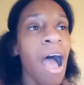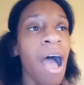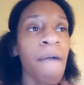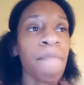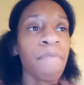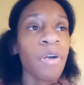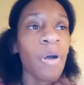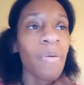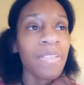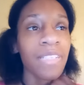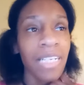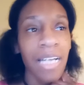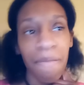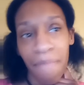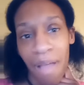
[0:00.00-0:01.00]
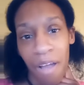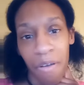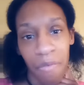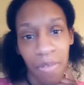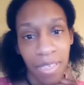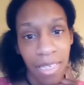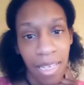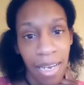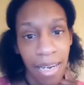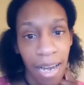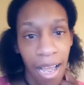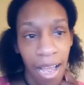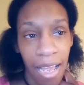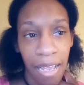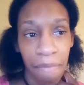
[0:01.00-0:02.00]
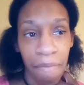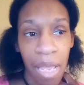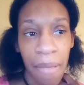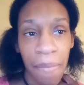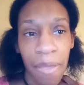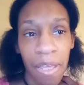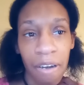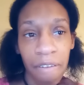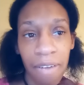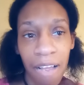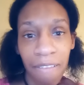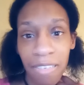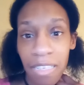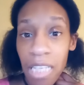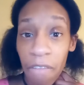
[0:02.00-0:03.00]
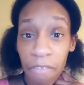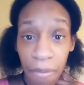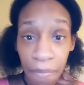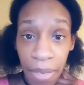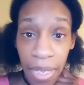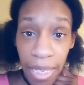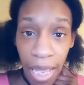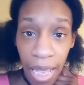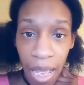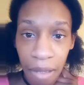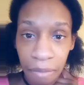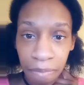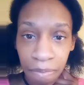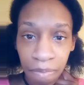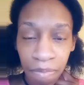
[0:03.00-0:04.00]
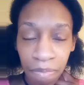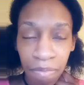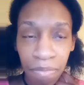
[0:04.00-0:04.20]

I'm going to come back on tonight, maybe around 7 p.m.